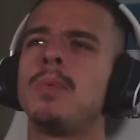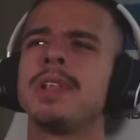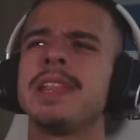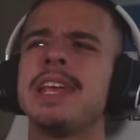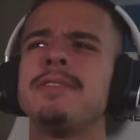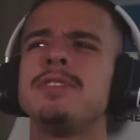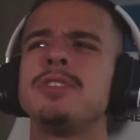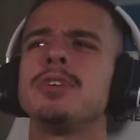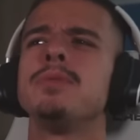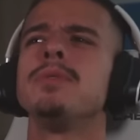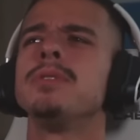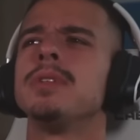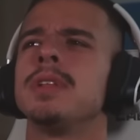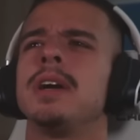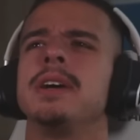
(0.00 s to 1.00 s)
But what do they even do
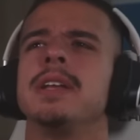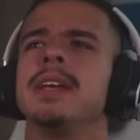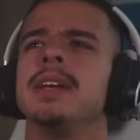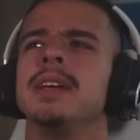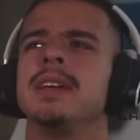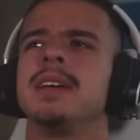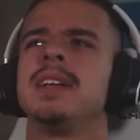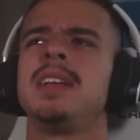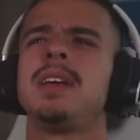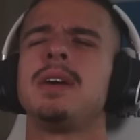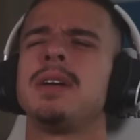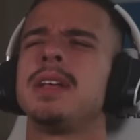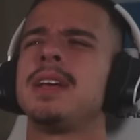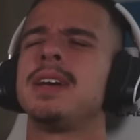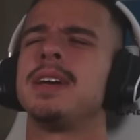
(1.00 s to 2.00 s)
with all the honey?
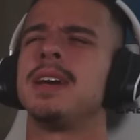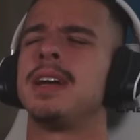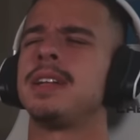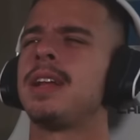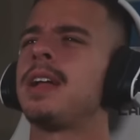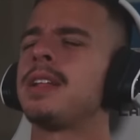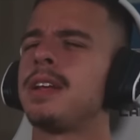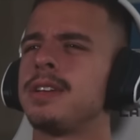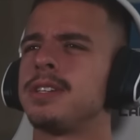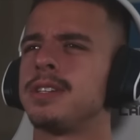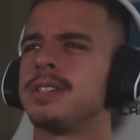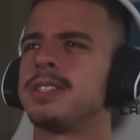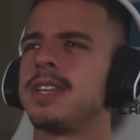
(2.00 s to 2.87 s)
Yeah, I, I don't actually